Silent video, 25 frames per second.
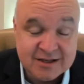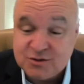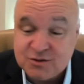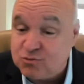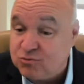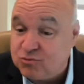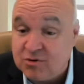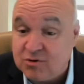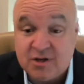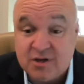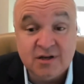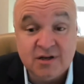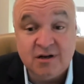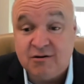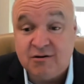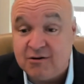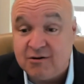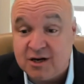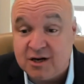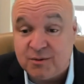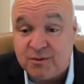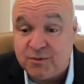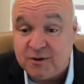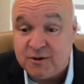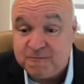is really
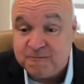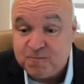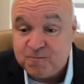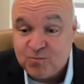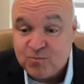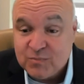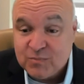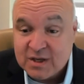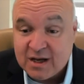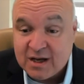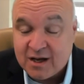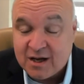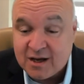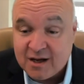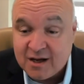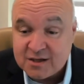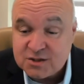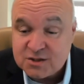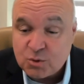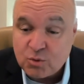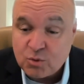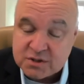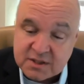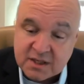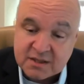incredible. Uh,
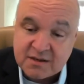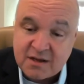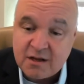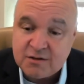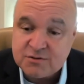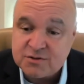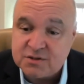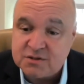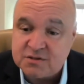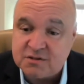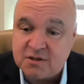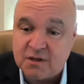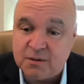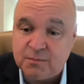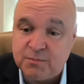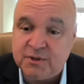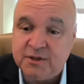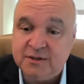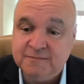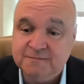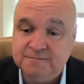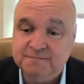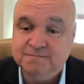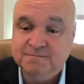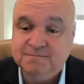so we're a technologies
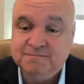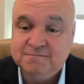company.